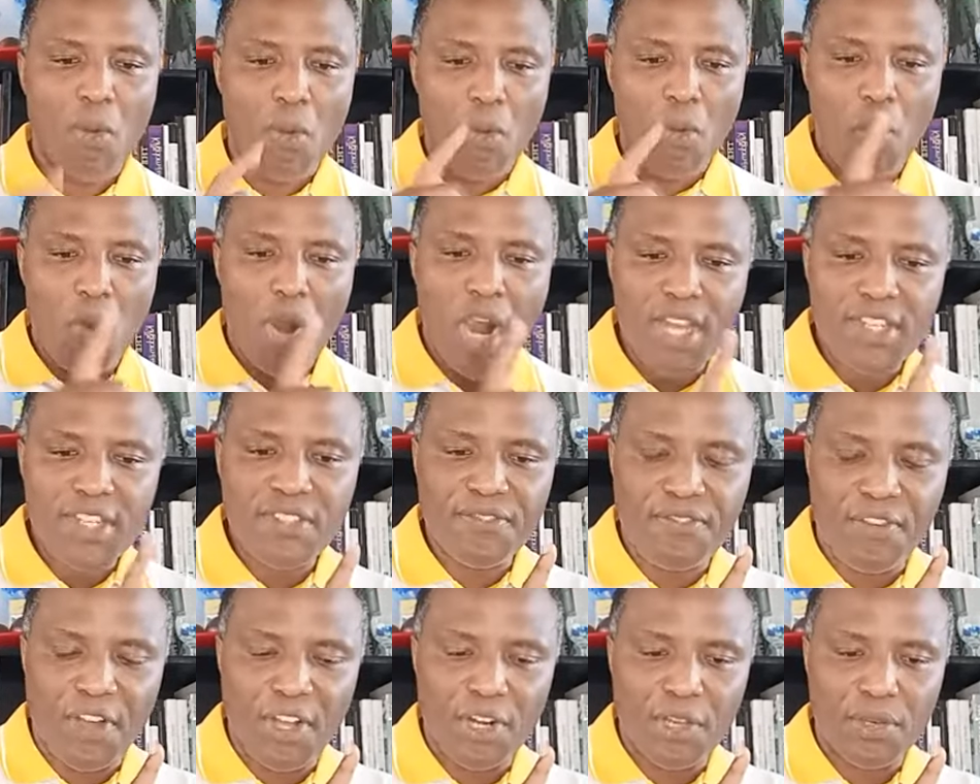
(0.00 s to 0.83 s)
Worse
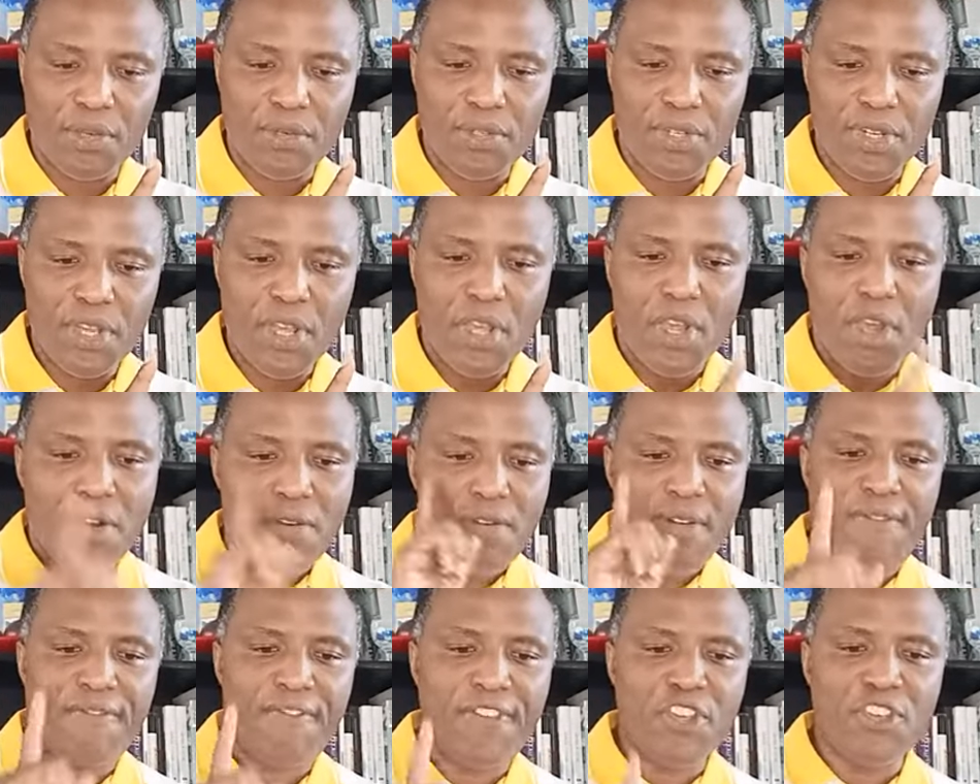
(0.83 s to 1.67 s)
followed.
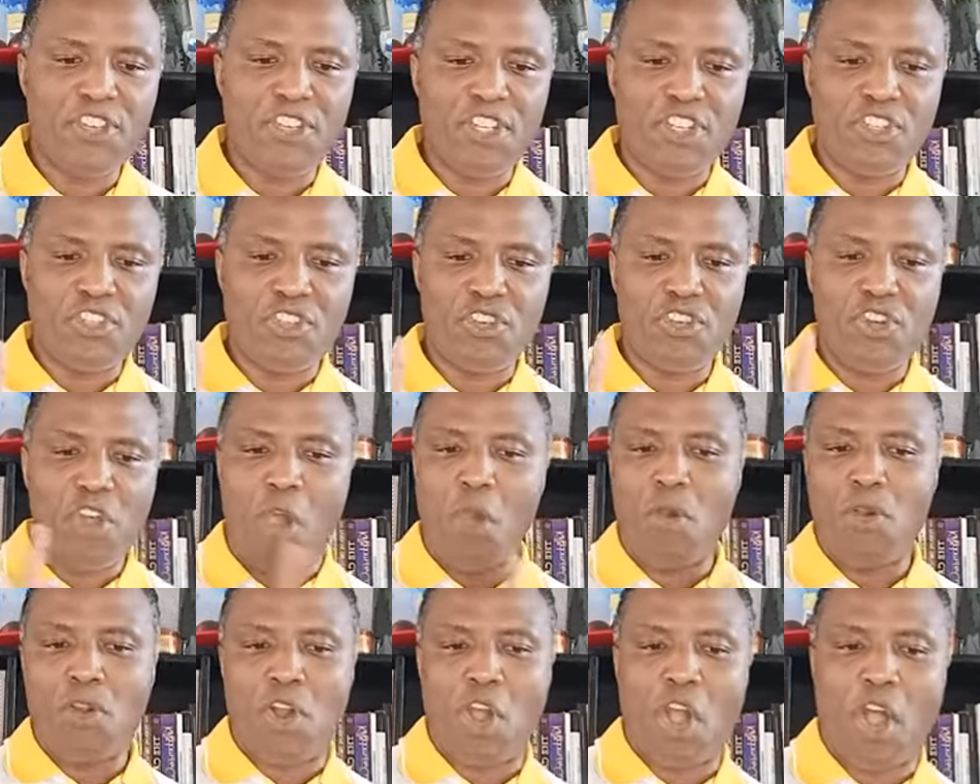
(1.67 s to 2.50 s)
Refusing to
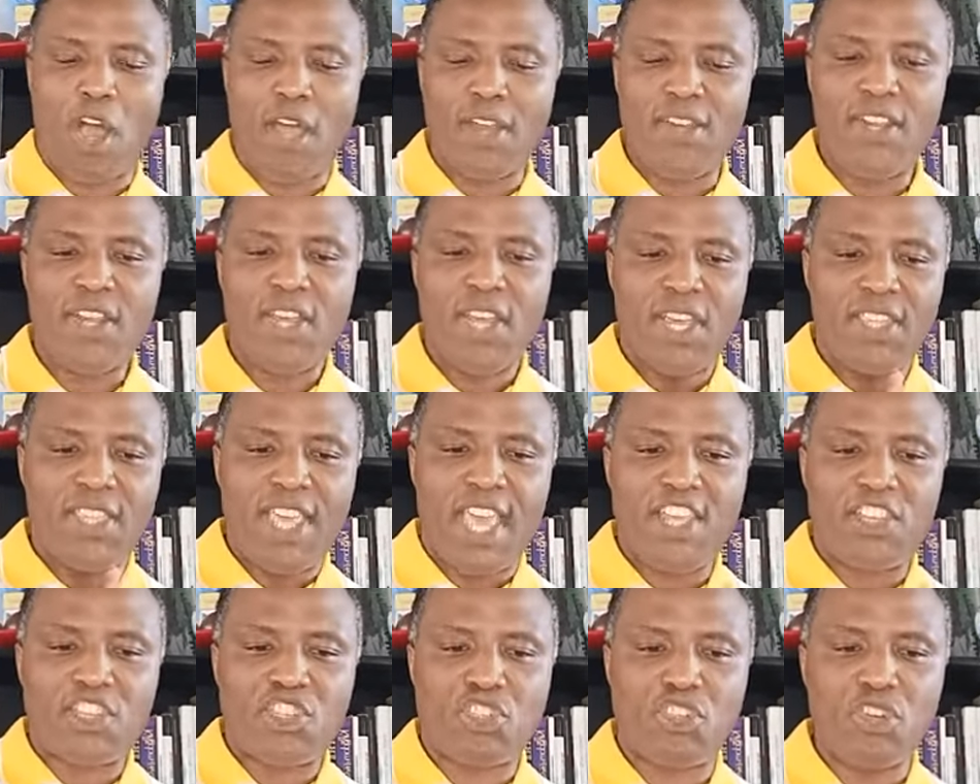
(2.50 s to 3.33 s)
know God,
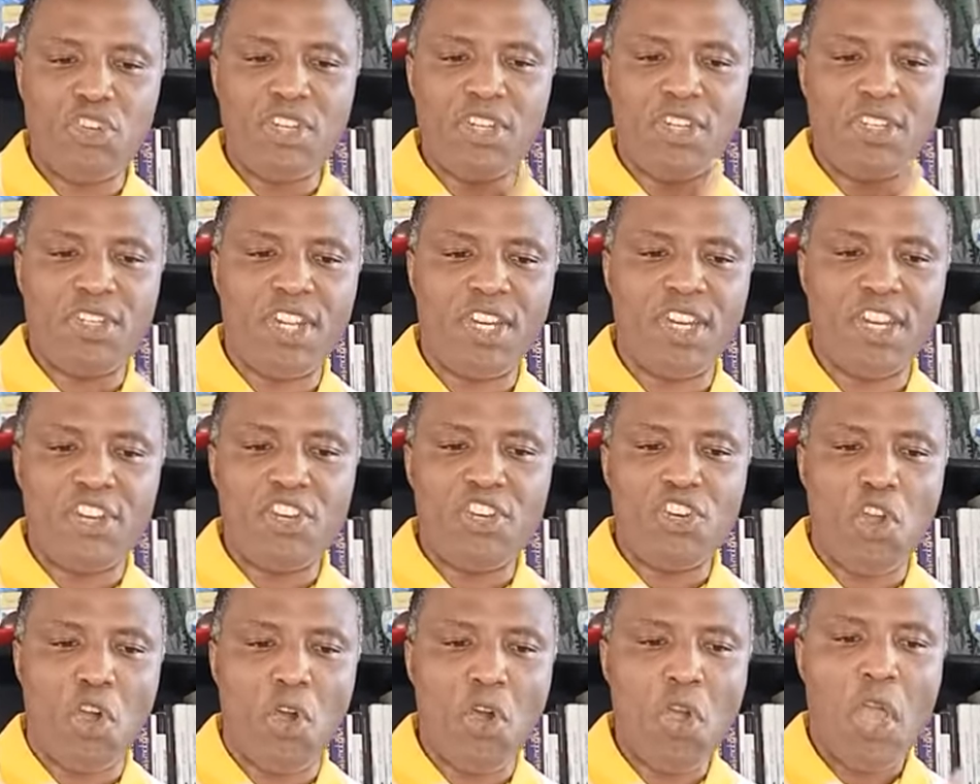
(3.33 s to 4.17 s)
they soon
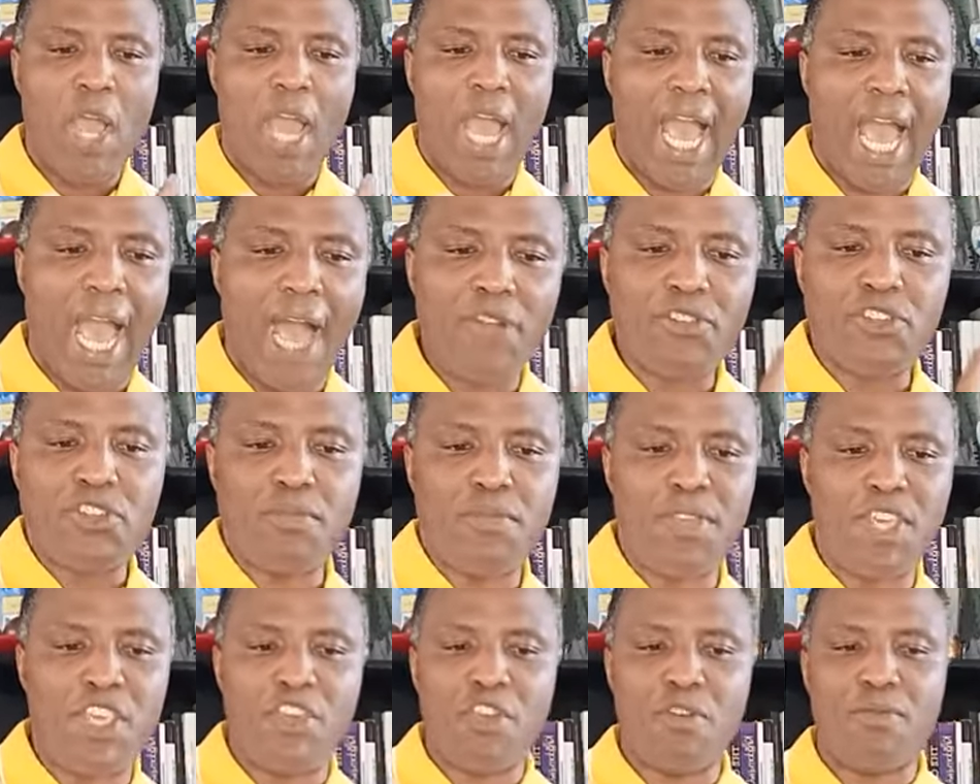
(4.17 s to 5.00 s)
didn't know how to
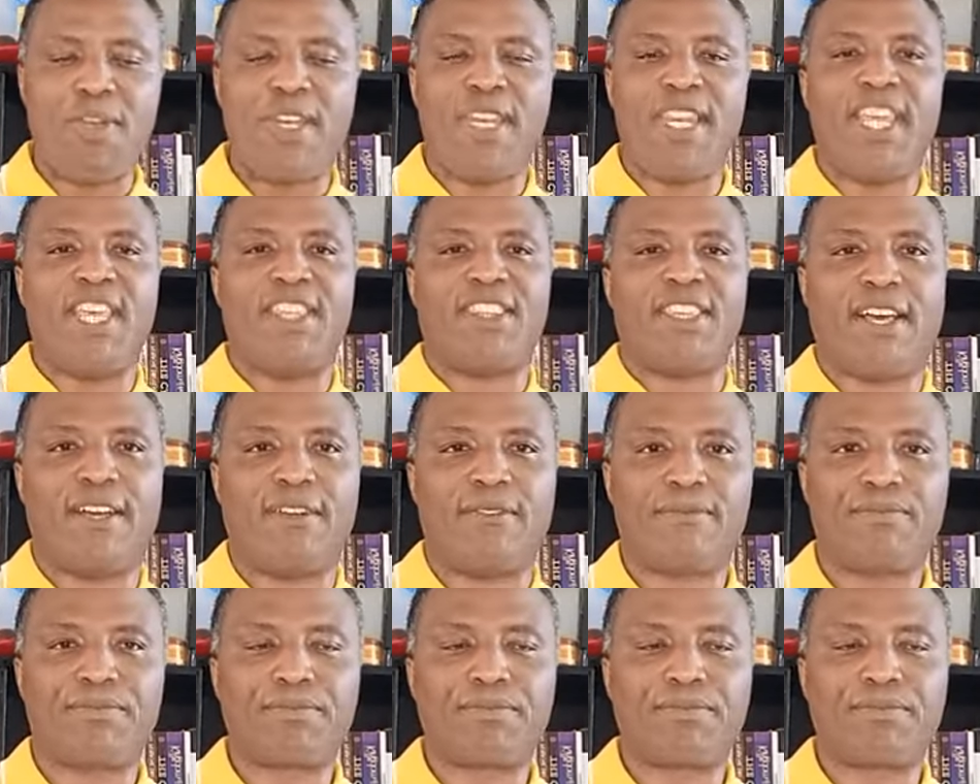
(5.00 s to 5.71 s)
be human either.